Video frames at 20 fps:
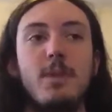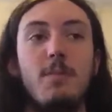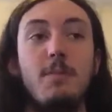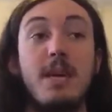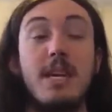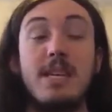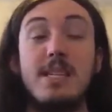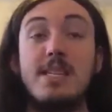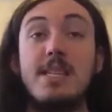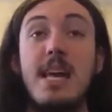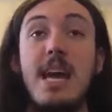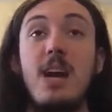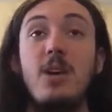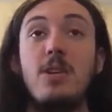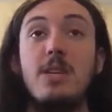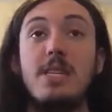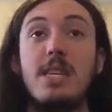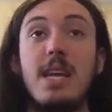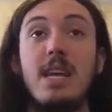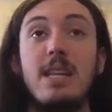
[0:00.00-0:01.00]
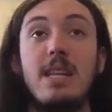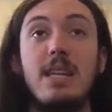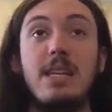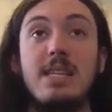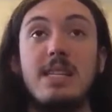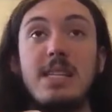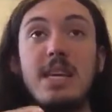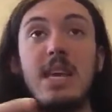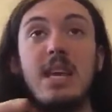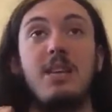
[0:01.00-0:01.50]
Because now his
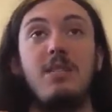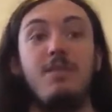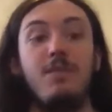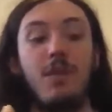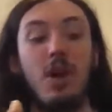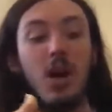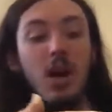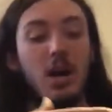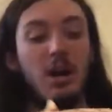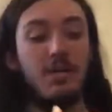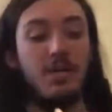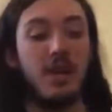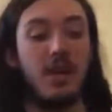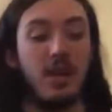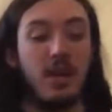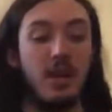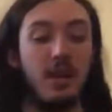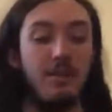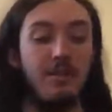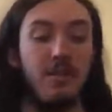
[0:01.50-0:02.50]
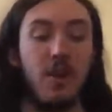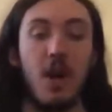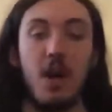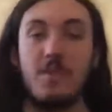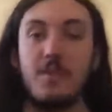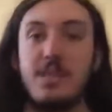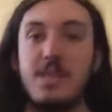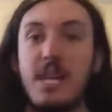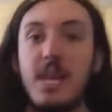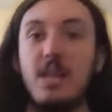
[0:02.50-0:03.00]
aliens can evolve. He can
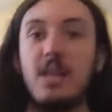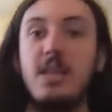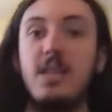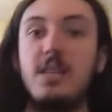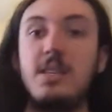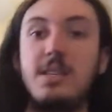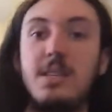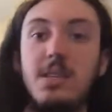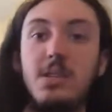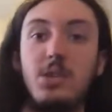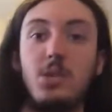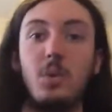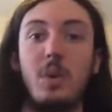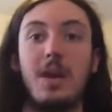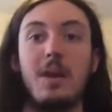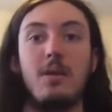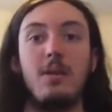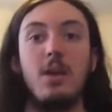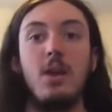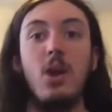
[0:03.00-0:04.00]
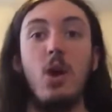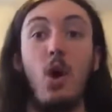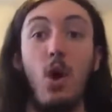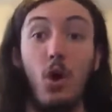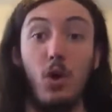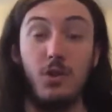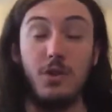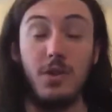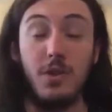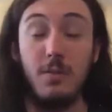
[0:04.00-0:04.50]
evolve his aliens into a
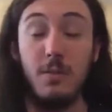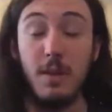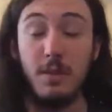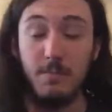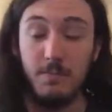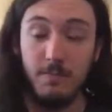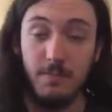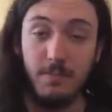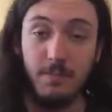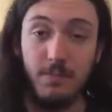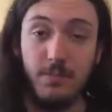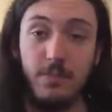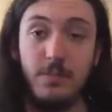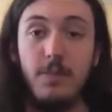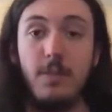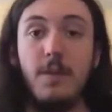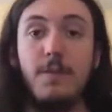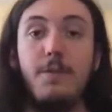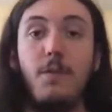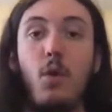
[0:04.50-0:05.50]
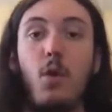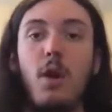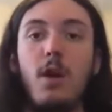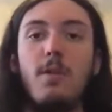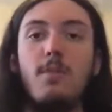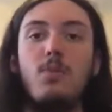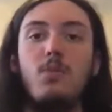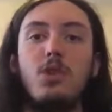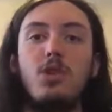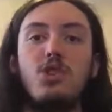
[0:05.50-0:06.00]
ultimate
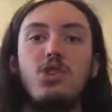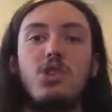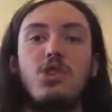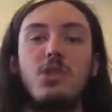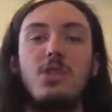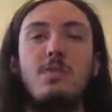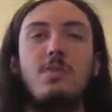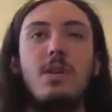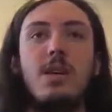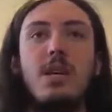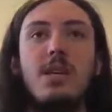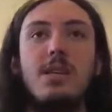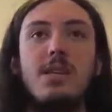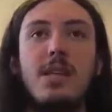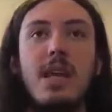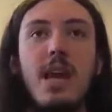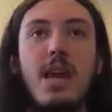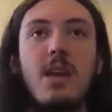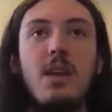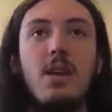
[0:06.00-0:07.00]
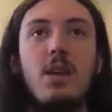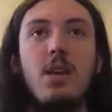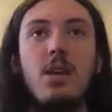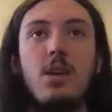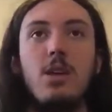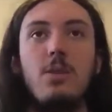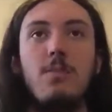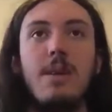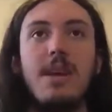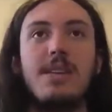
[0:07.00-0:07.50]
form, which just means that
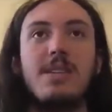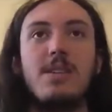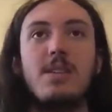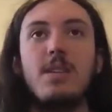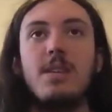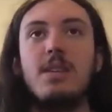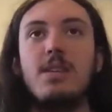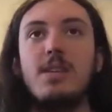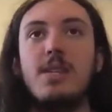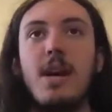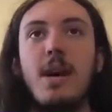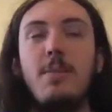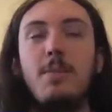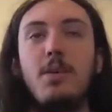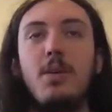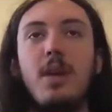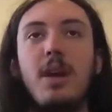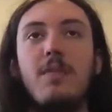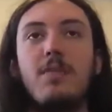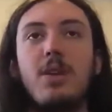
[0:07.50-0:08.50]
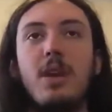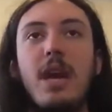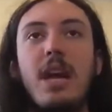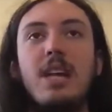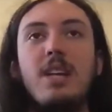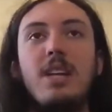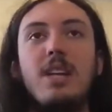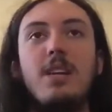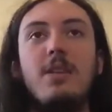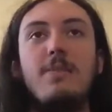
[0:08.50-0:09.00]
you basically double every
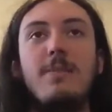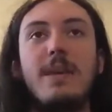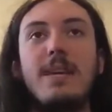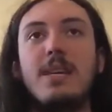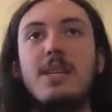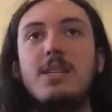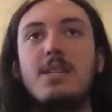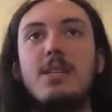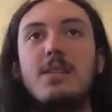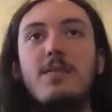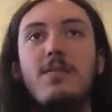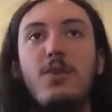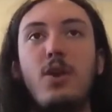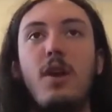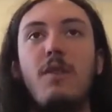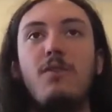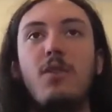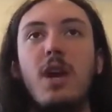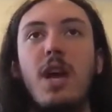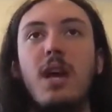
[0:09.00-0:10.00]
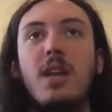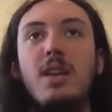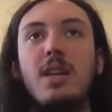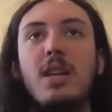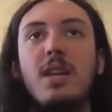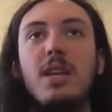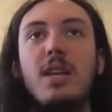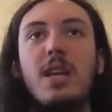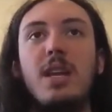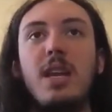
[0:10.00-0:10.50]
alien, because for every
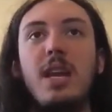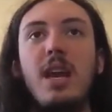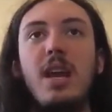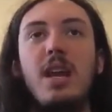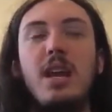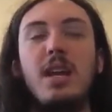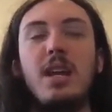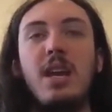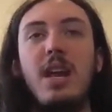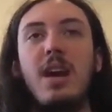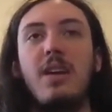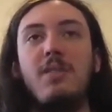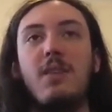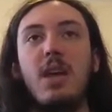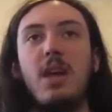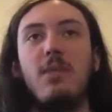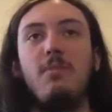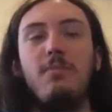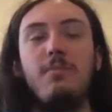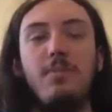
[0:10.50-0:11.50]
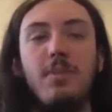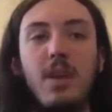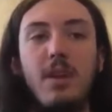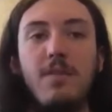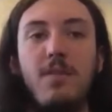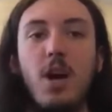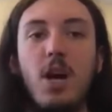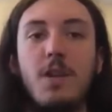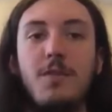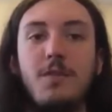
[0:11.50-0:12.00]
alien, it can have a
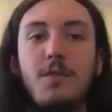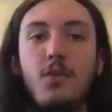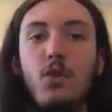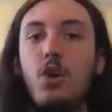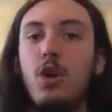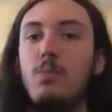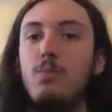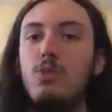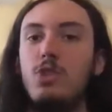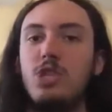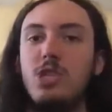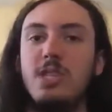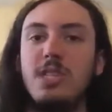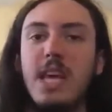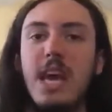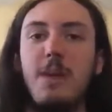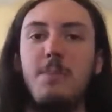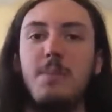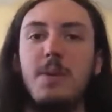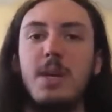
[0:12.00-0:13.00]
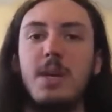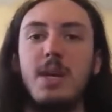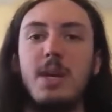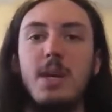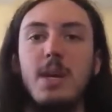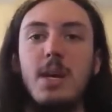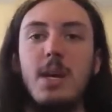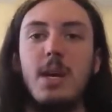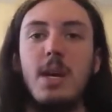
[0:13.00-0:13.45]
evolved form, which is epic.